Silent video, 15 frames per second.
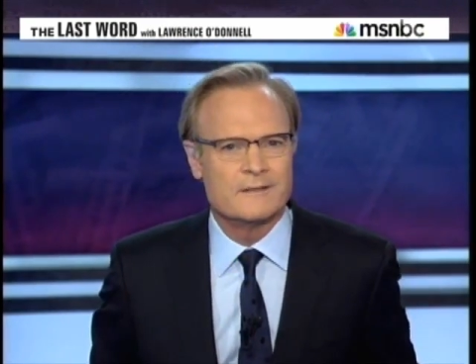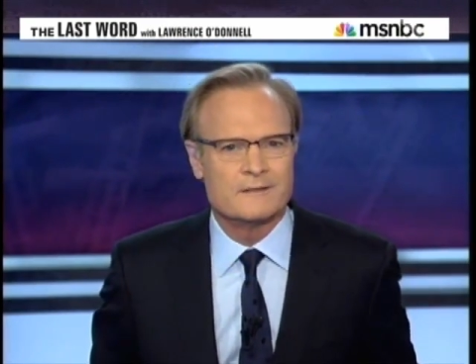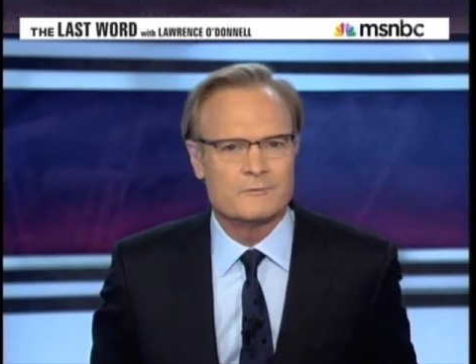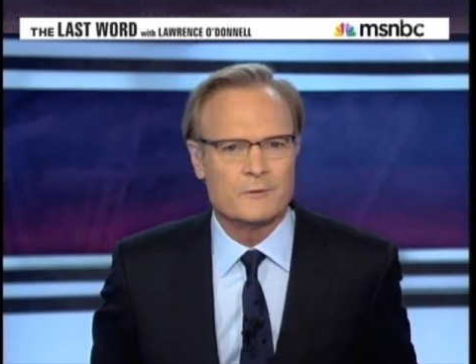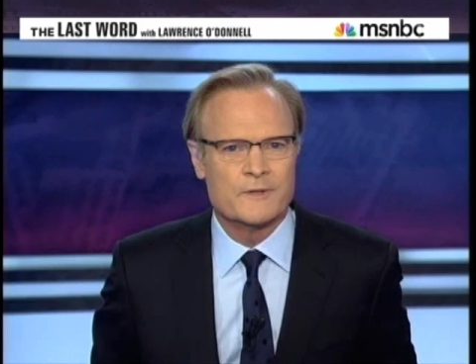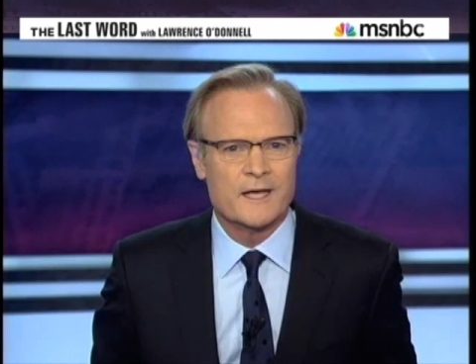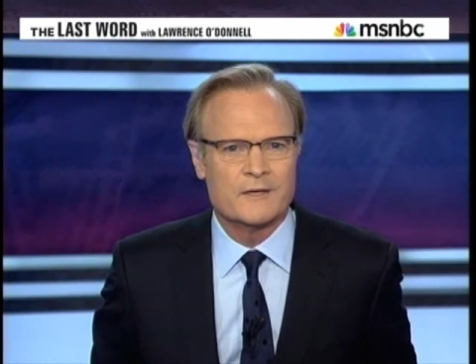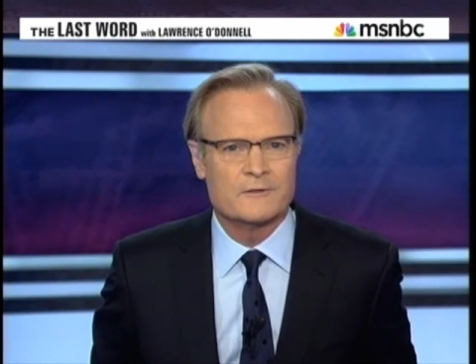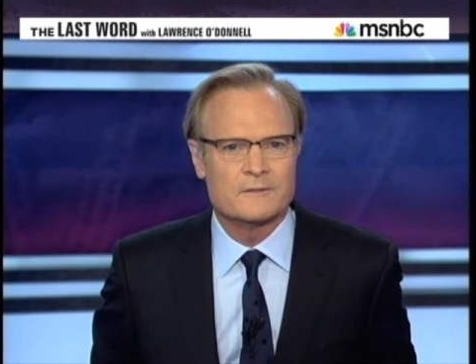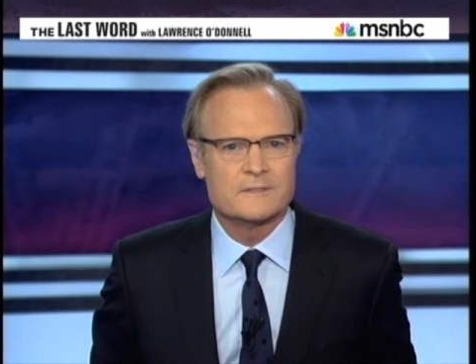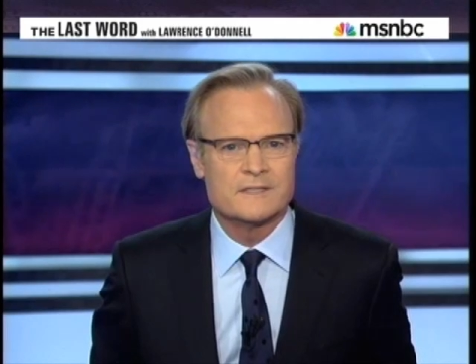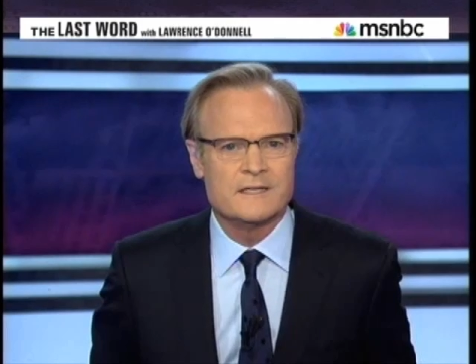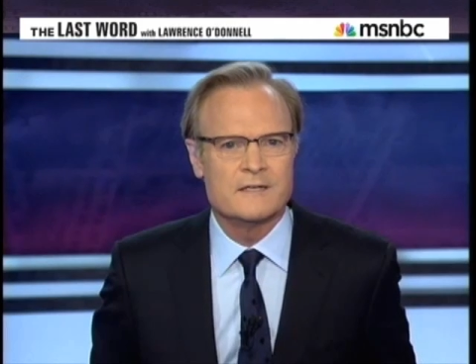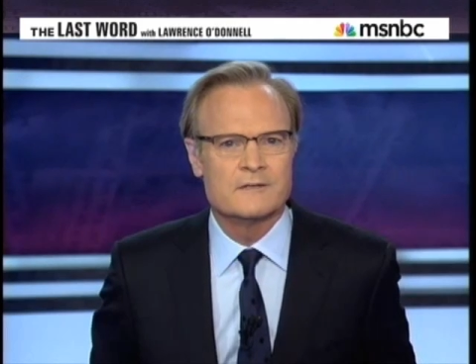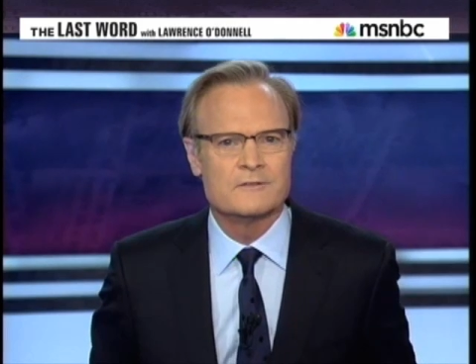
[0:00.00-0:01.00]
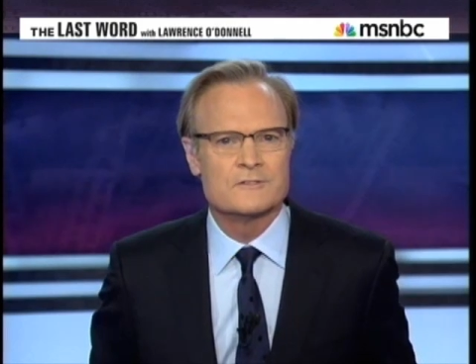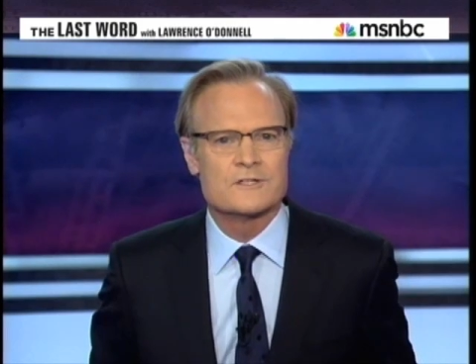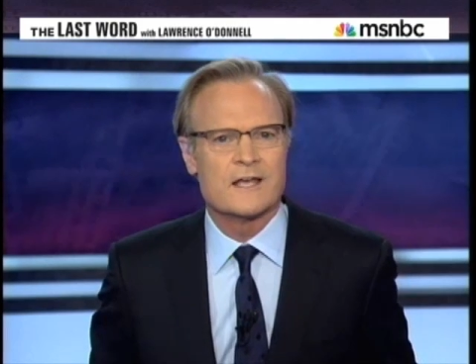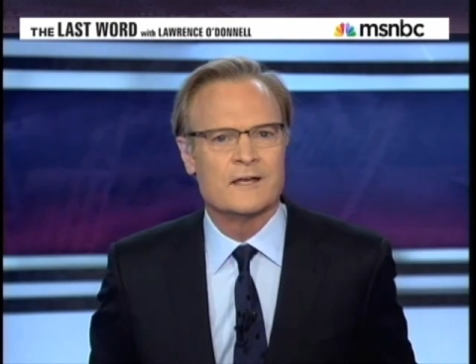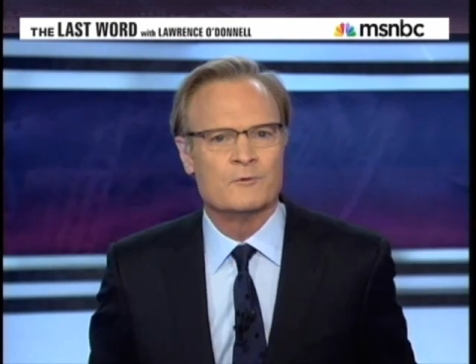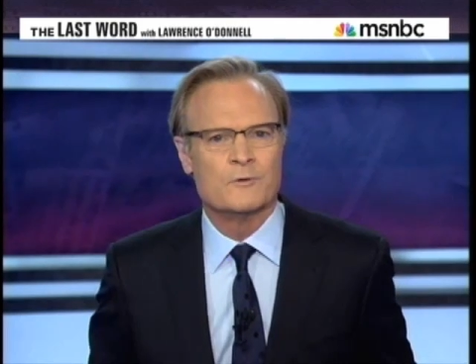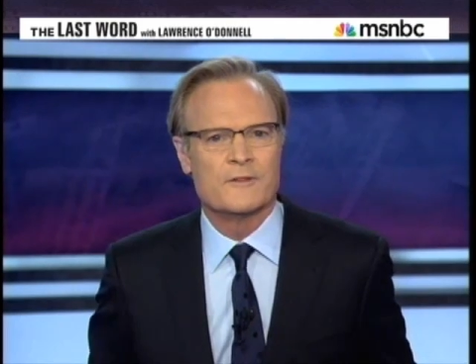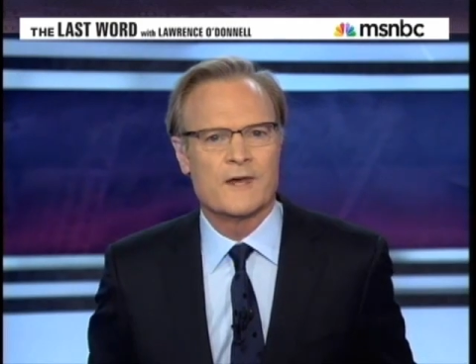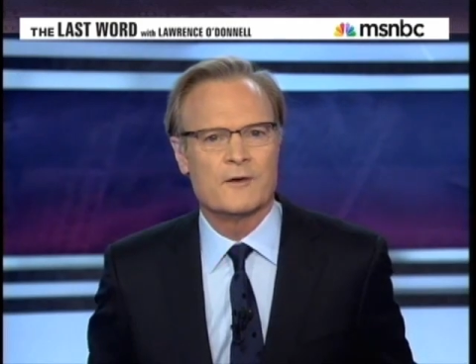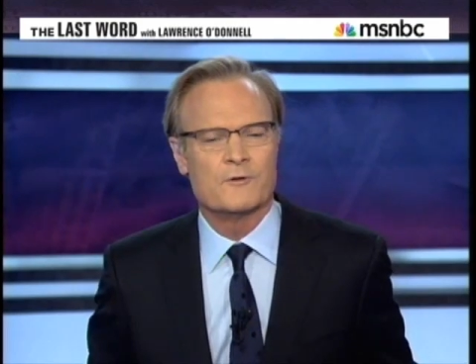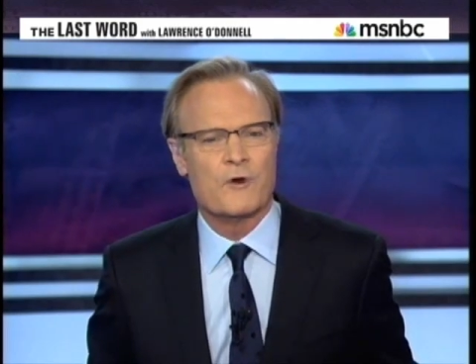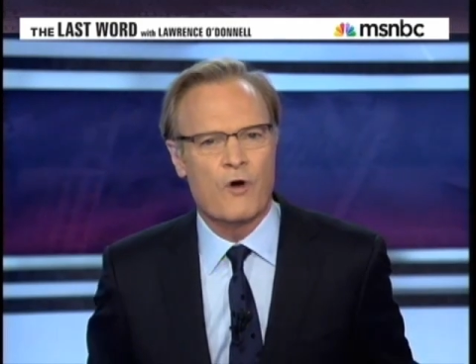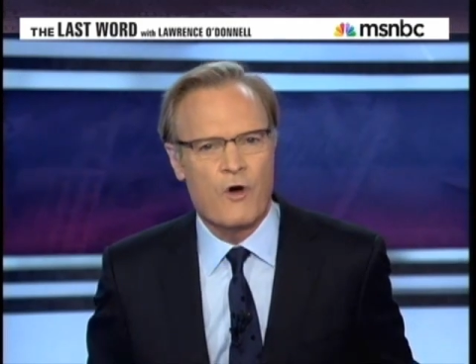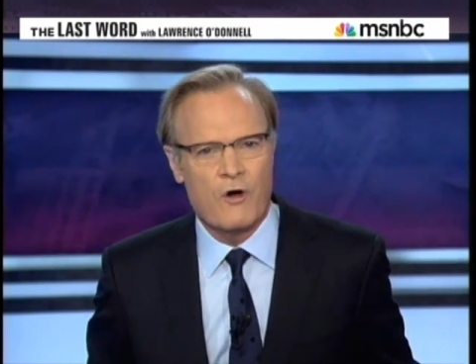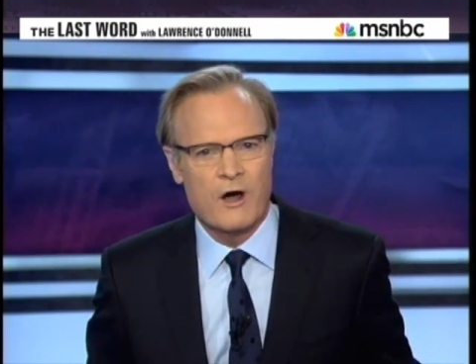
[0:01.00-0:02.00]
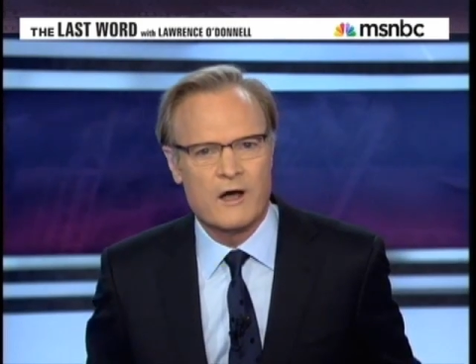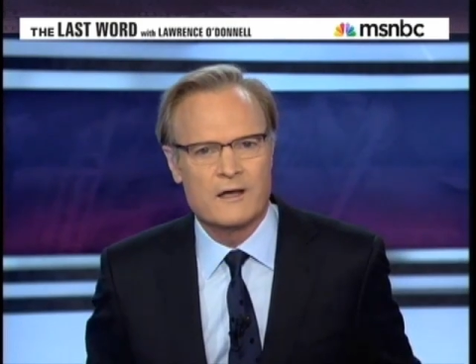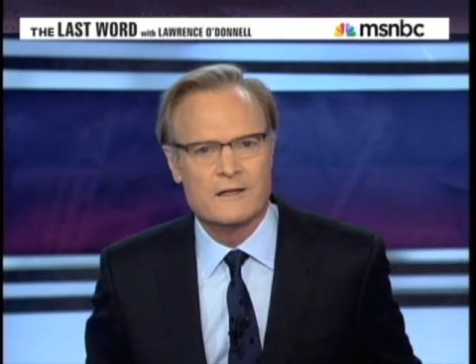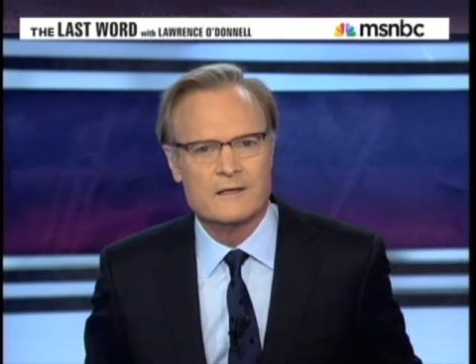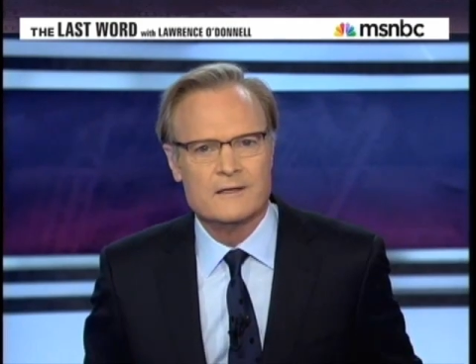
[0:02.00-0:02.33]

it without tears and without awe